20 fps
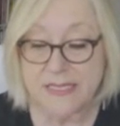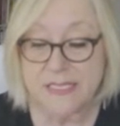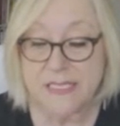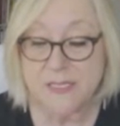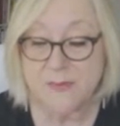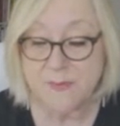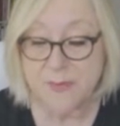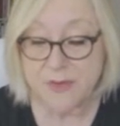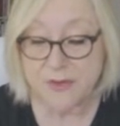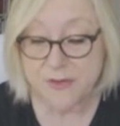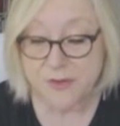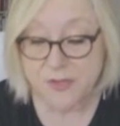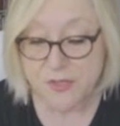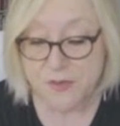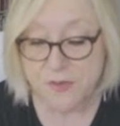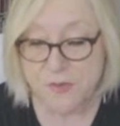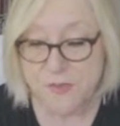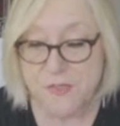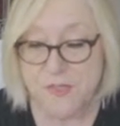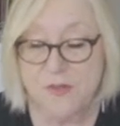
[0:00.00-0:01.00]

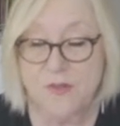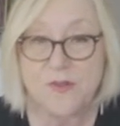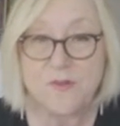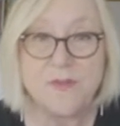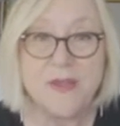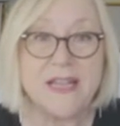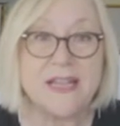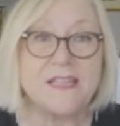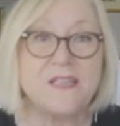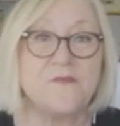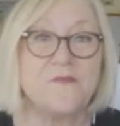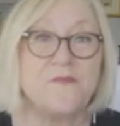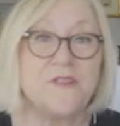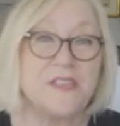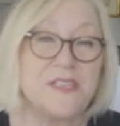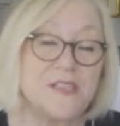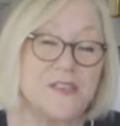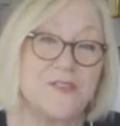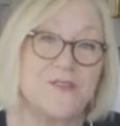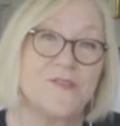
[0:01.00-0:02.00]
spiritual soulmates,
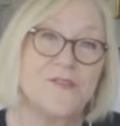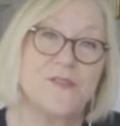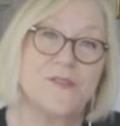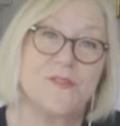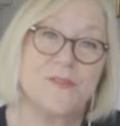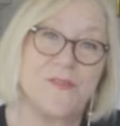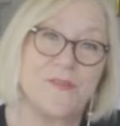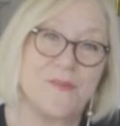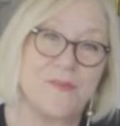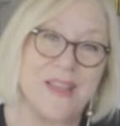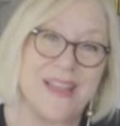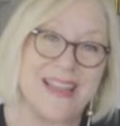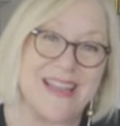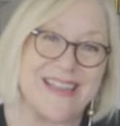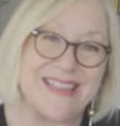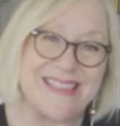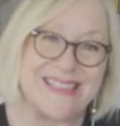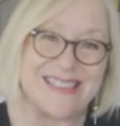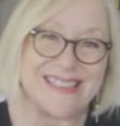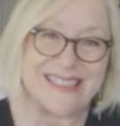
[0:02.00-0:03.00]
physical
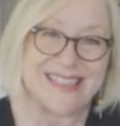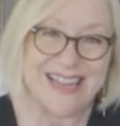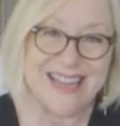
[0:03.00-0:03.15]
soulmates.